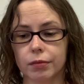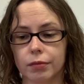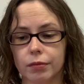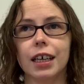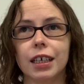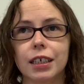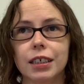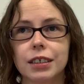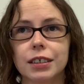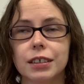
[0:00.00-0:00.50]

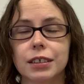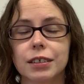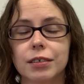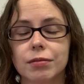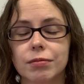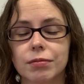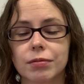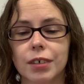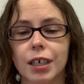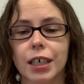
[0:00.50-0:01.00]
And
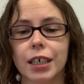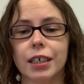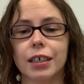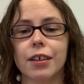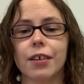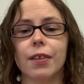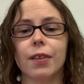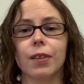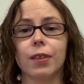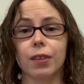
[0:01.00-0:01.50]

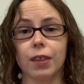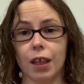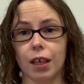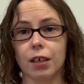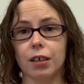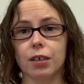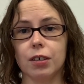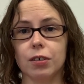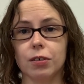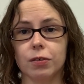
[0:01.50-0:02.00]

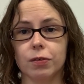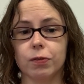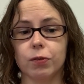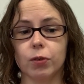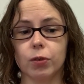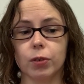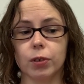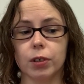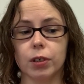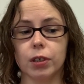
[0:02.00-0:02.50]
thank you
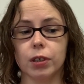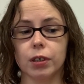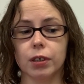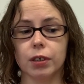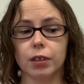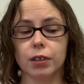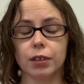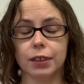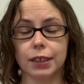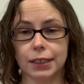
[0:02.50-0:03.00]
for
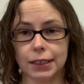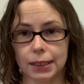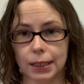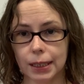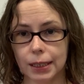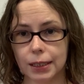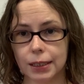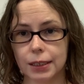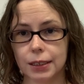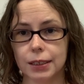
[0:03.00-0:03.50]

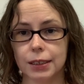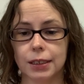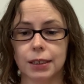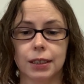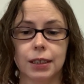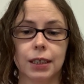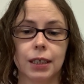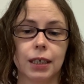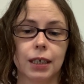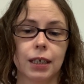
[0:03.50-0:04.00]
listening
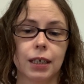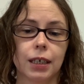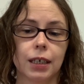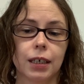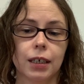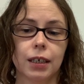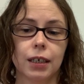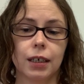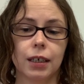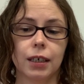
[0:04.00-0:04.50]

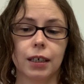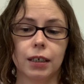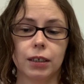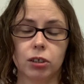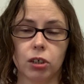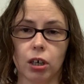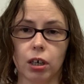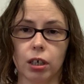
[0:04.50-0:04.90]
and